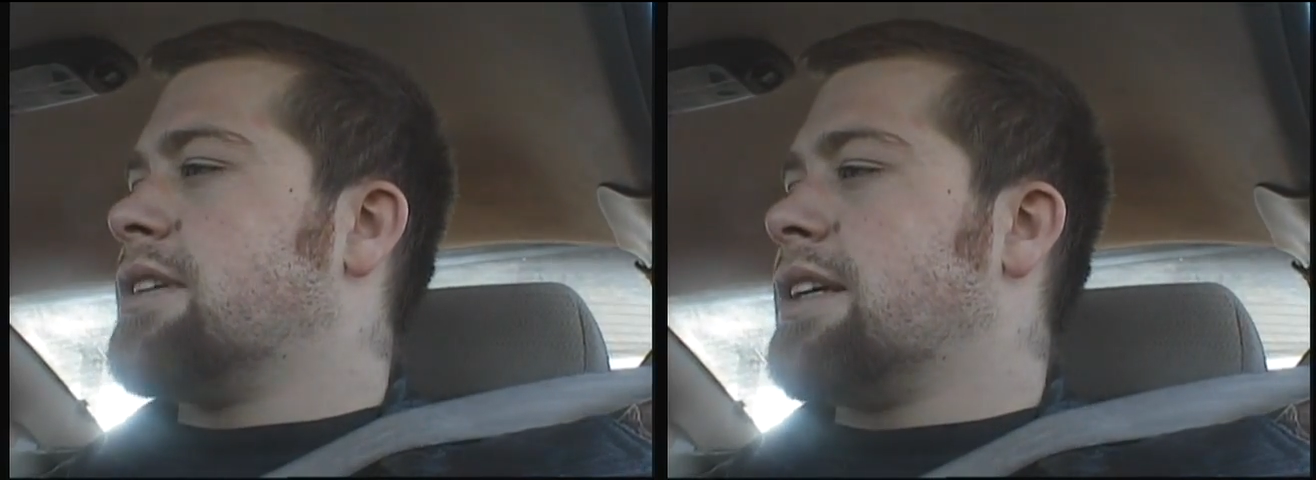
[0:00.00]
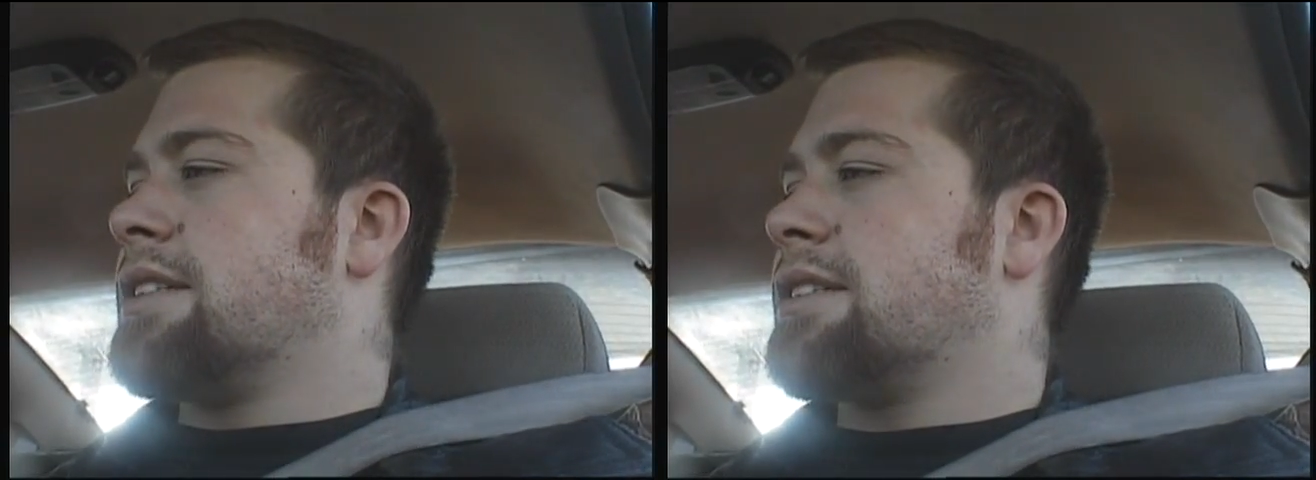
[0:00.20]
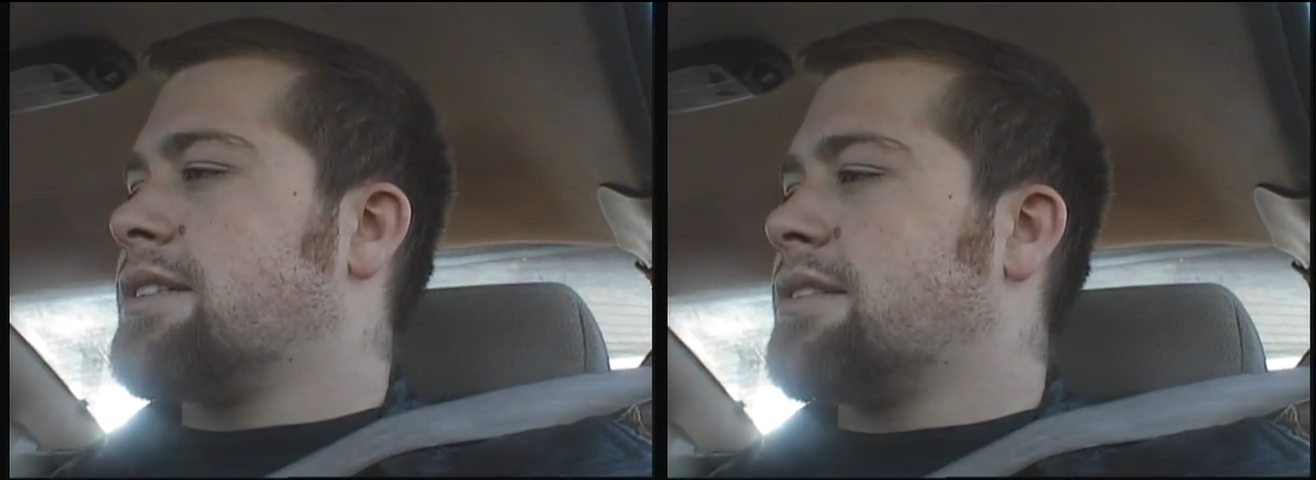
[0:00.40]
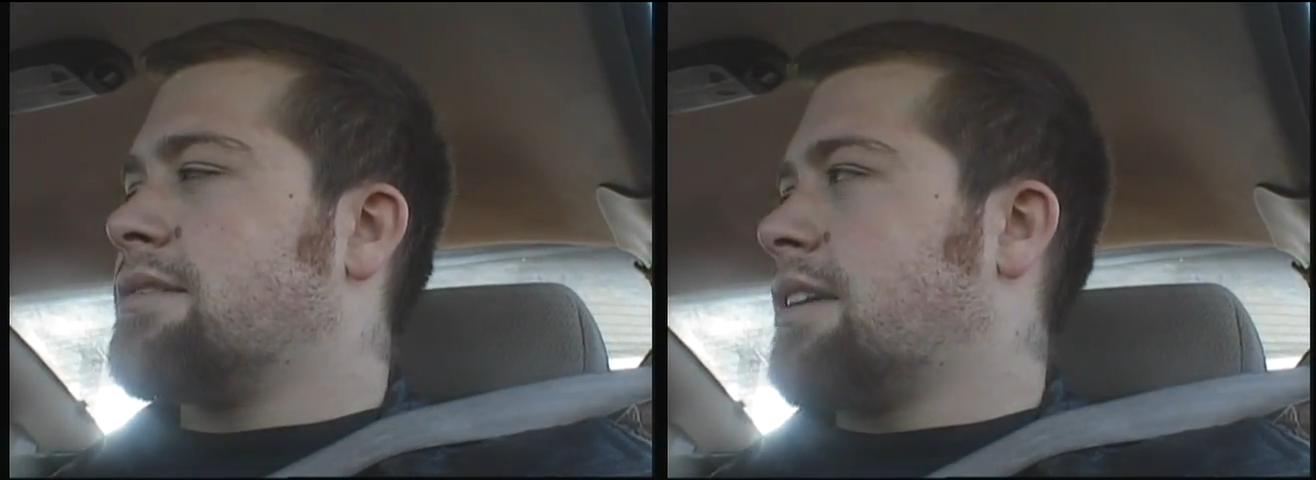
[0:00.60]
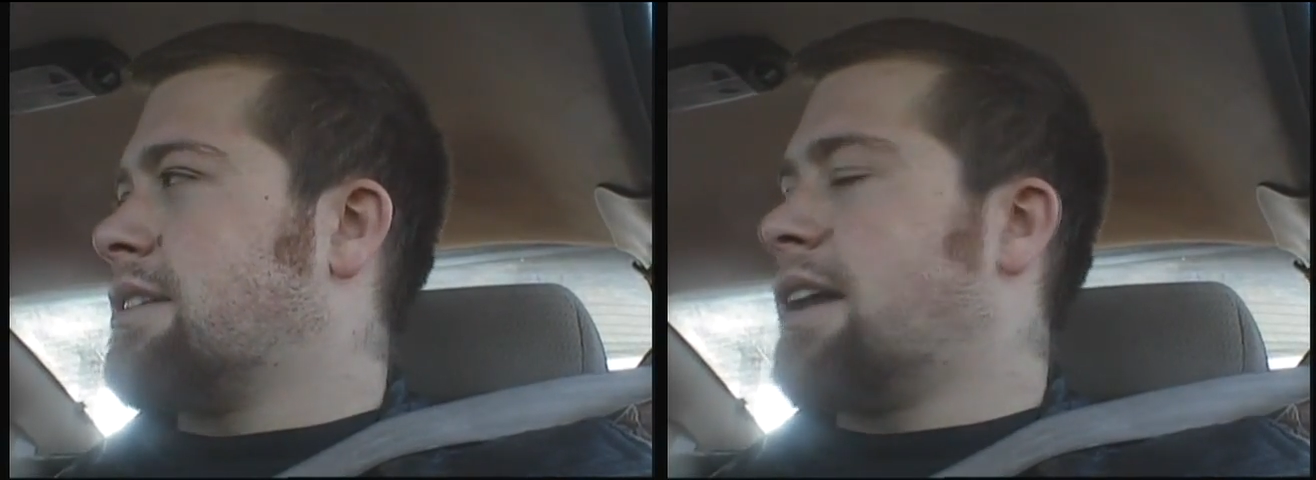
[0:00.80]
he's
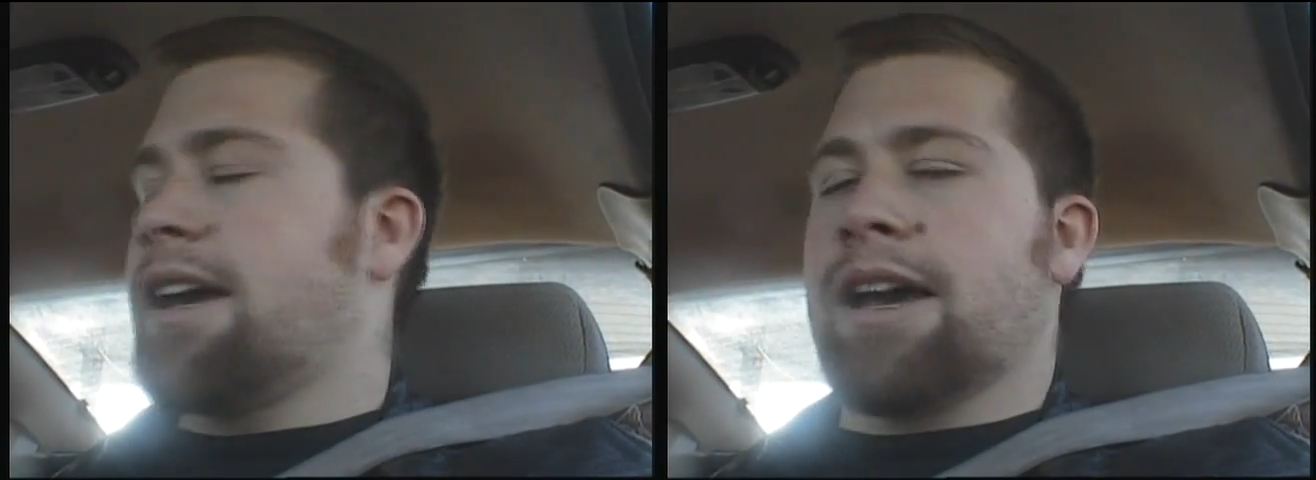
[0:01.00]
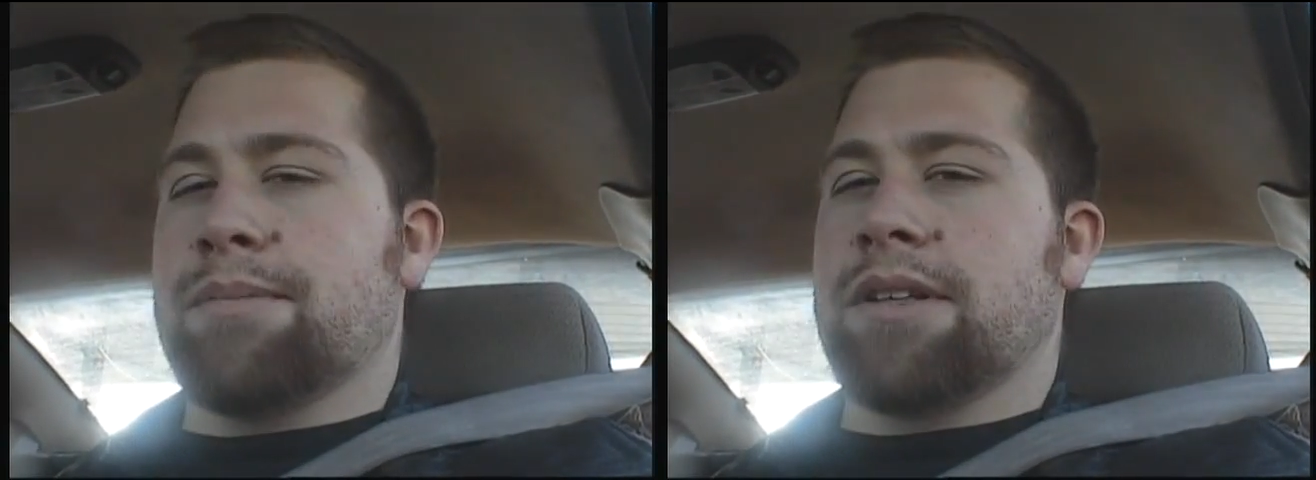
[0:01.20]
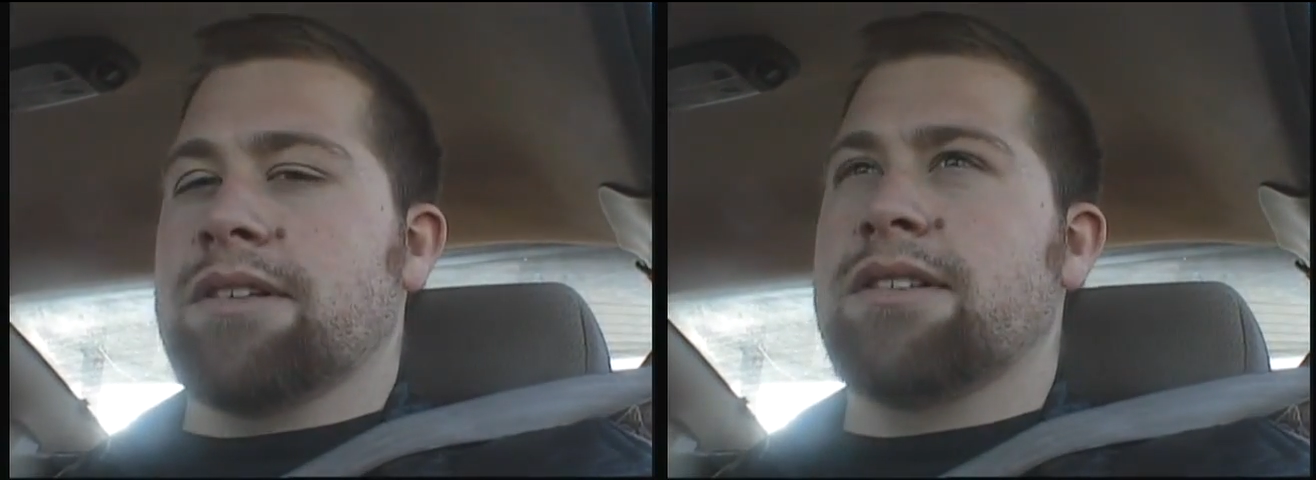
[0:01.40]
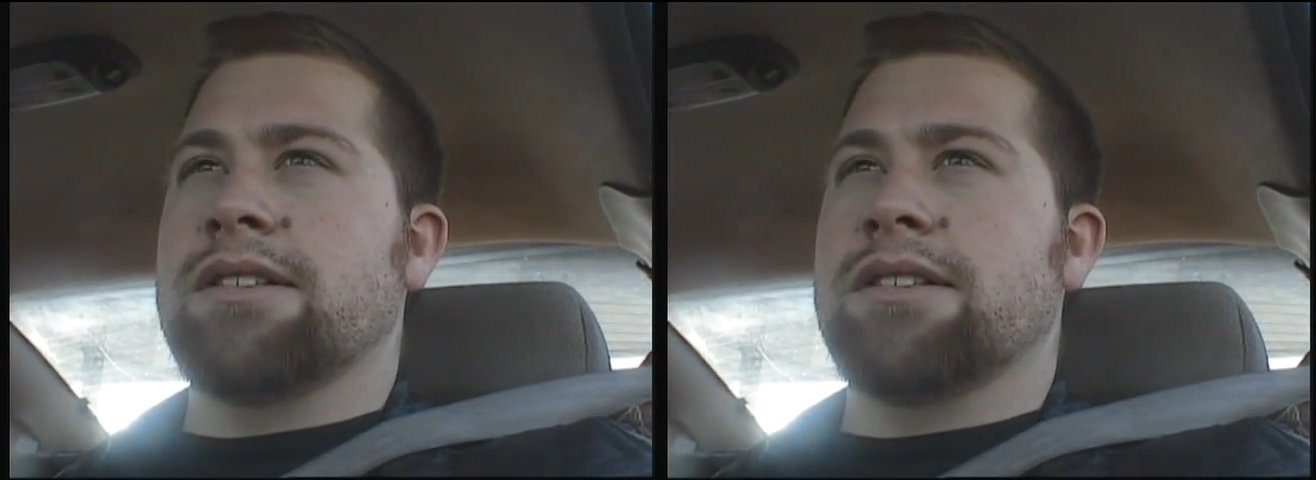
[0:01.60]
not happy.